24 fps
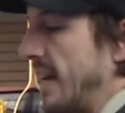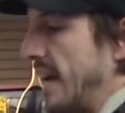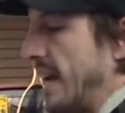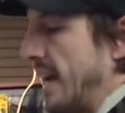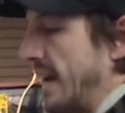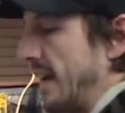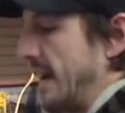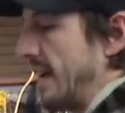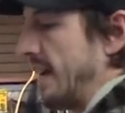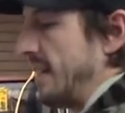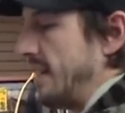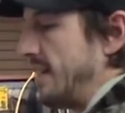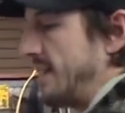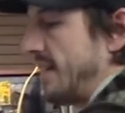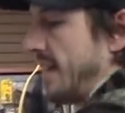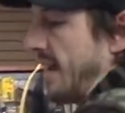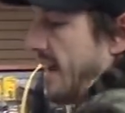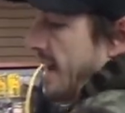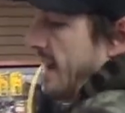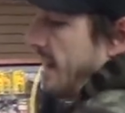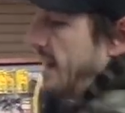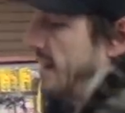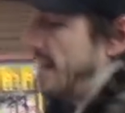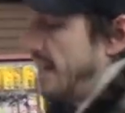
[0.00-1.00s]
and
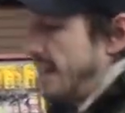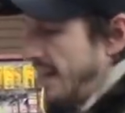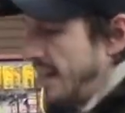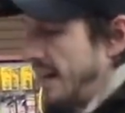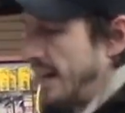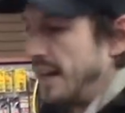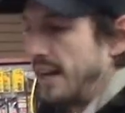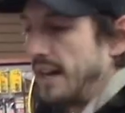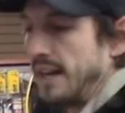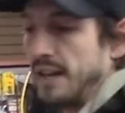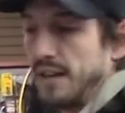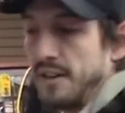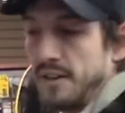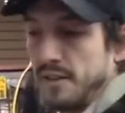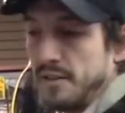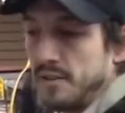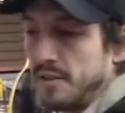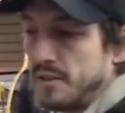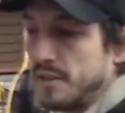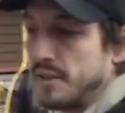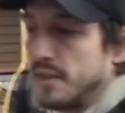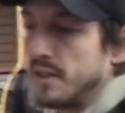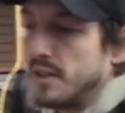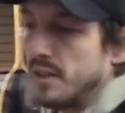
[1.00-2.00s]
10, and
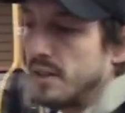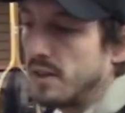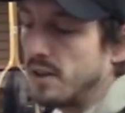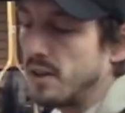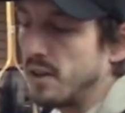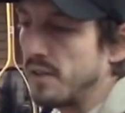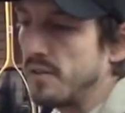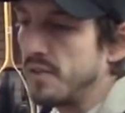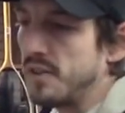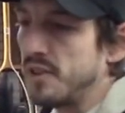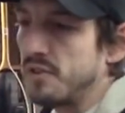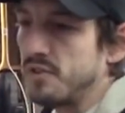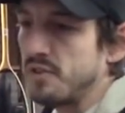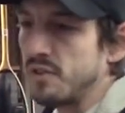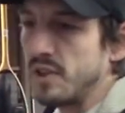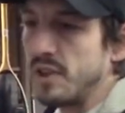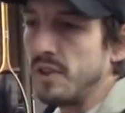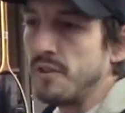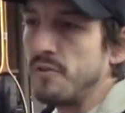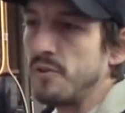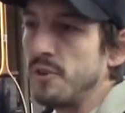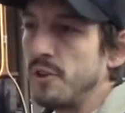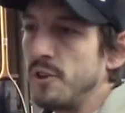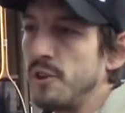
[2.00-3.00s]
obviously
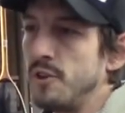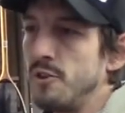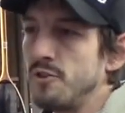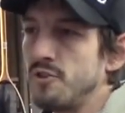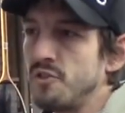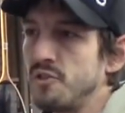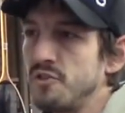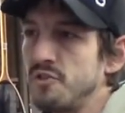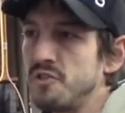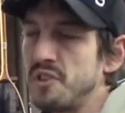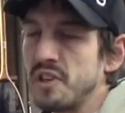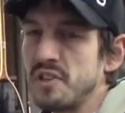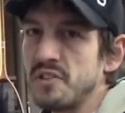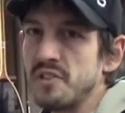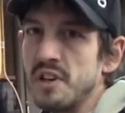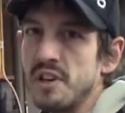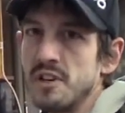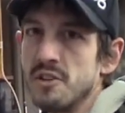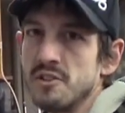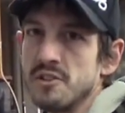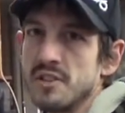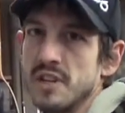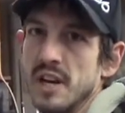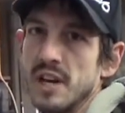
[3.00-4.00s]
if you're using 6,
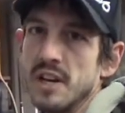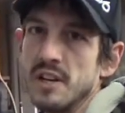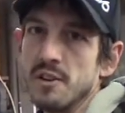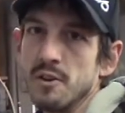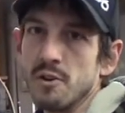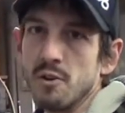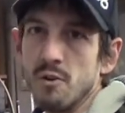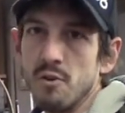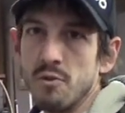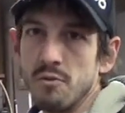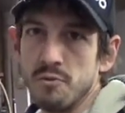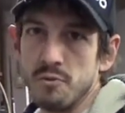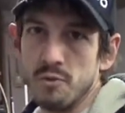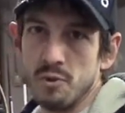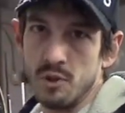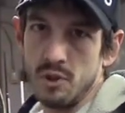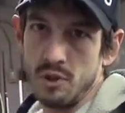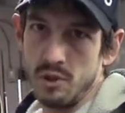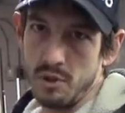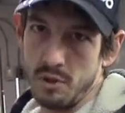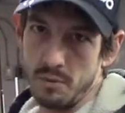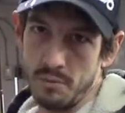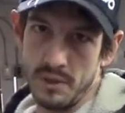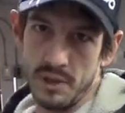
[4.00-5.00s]
8, or 10, you're going for a
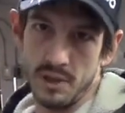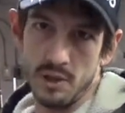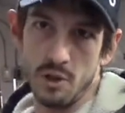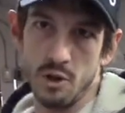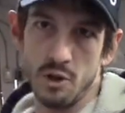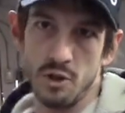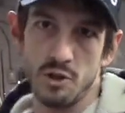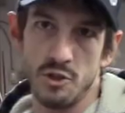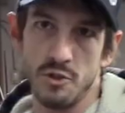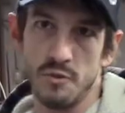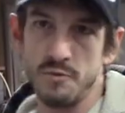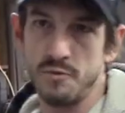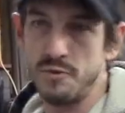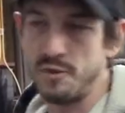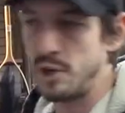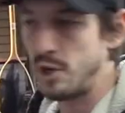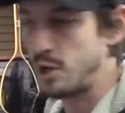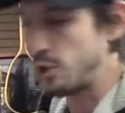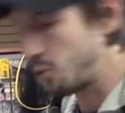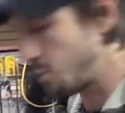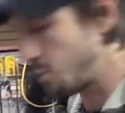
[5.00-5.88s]
little bit larger fish,